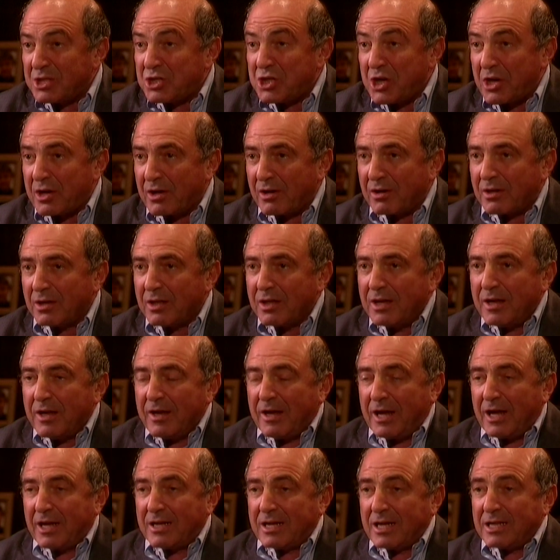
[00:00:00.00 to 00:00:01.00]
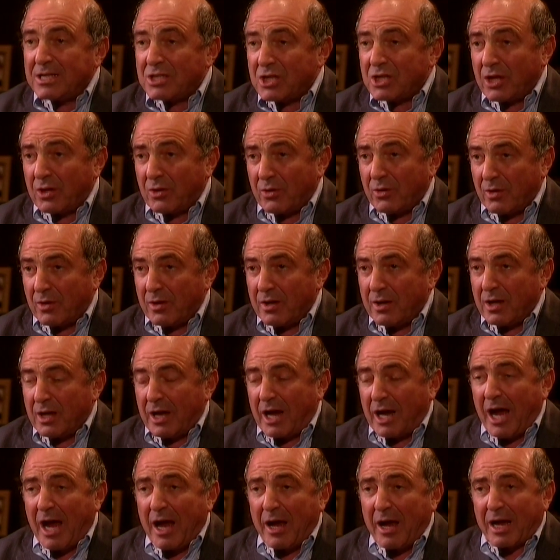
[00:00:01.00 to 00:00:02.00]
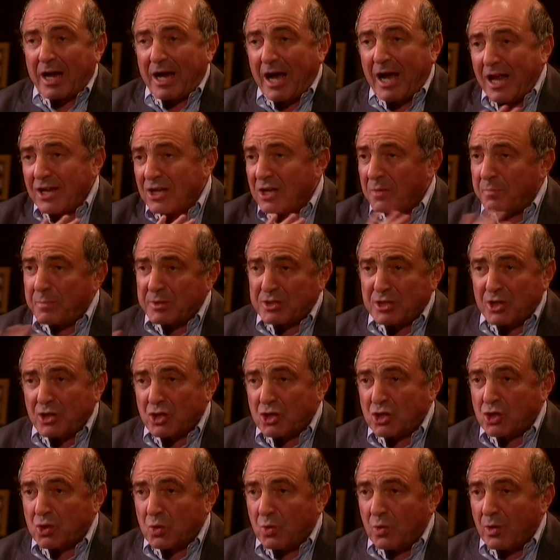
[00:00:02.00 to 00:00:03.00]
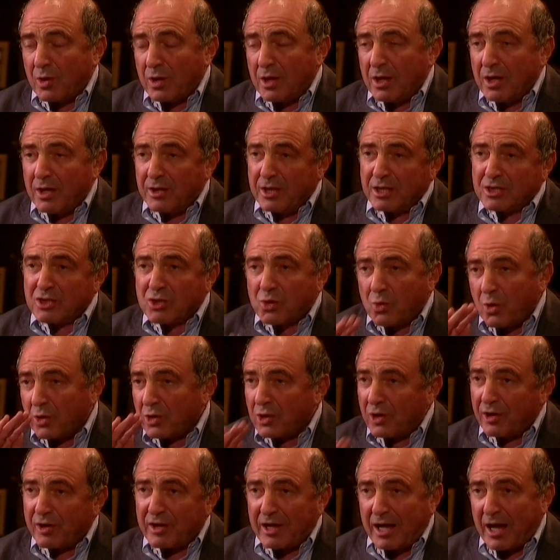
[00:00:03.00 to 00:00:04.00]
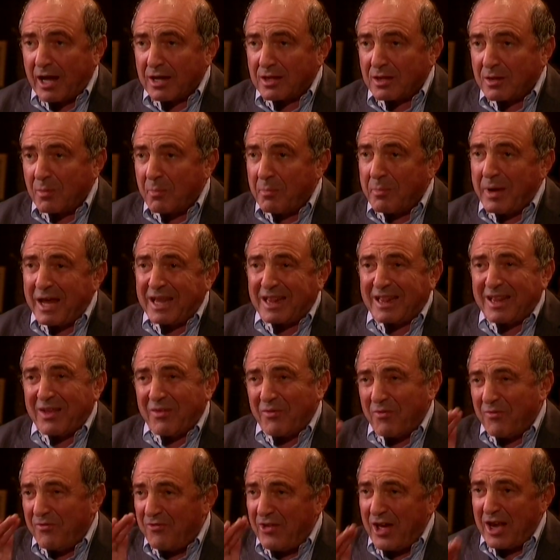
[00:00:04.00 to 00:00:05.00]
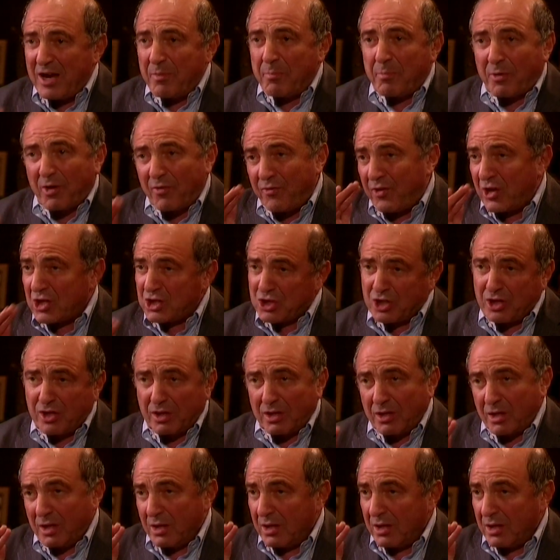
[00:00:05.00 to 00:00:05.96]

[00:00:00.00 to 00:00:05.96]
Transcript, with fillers: general. And I tell you, I'm 100% sure the Scotland Yard made very professional